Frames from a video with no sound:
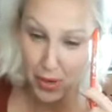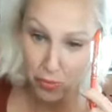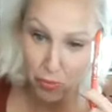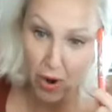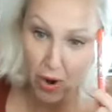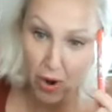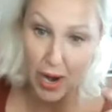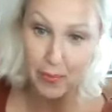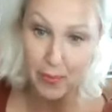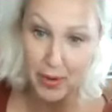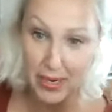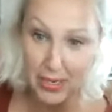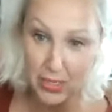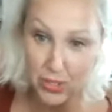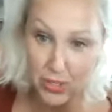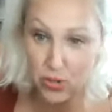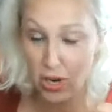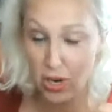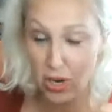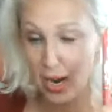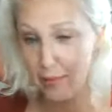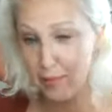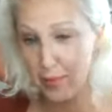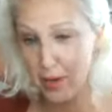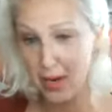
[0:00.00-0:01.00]
Right, I'm going
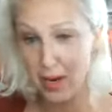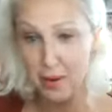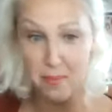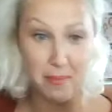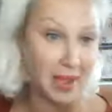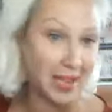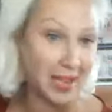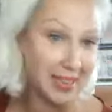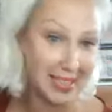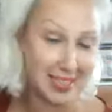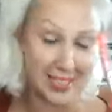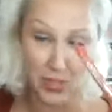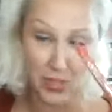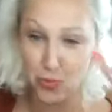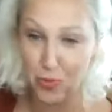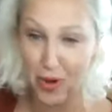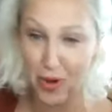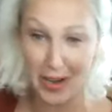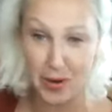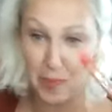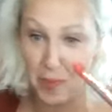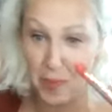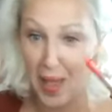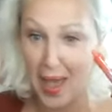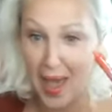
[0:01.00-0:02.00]
to make this
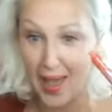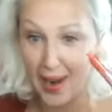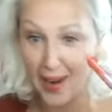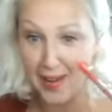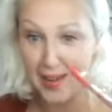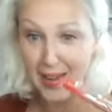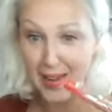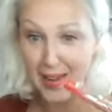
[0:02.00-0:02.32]
red pen,